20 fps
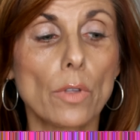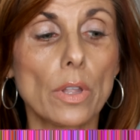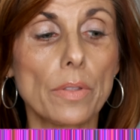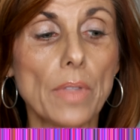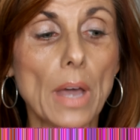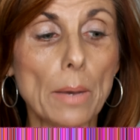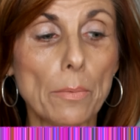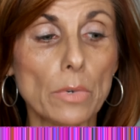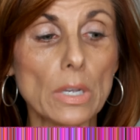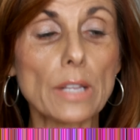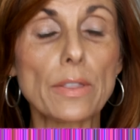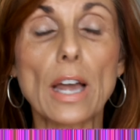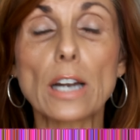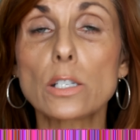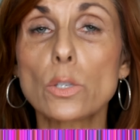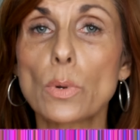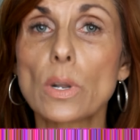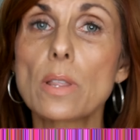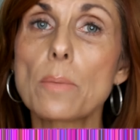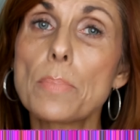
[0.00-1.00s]
that that
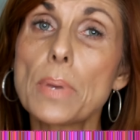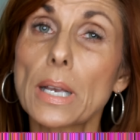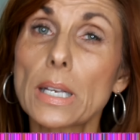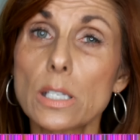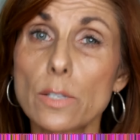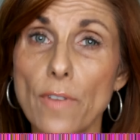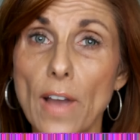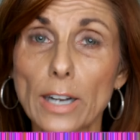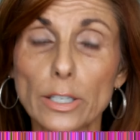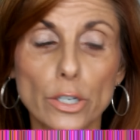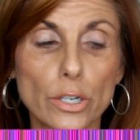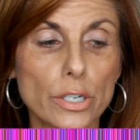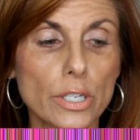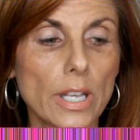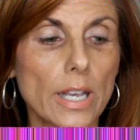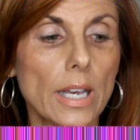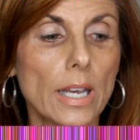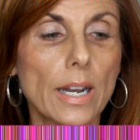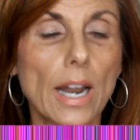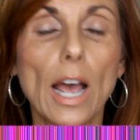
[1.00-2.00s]
is one of the biggest factors
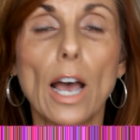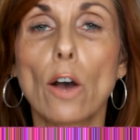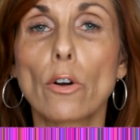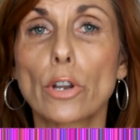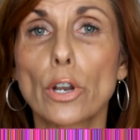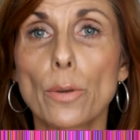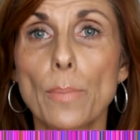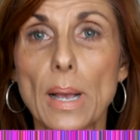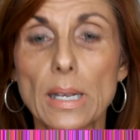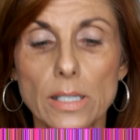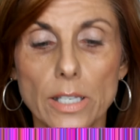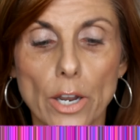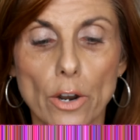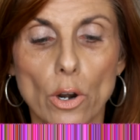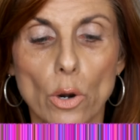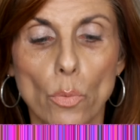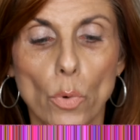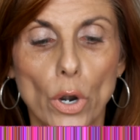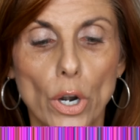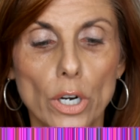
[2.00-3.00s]
in how your
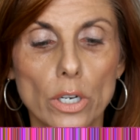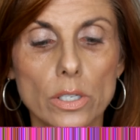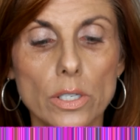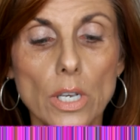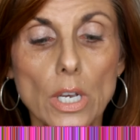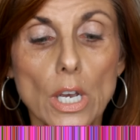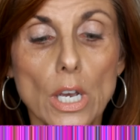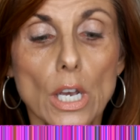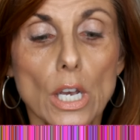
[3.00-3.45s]
mascara works.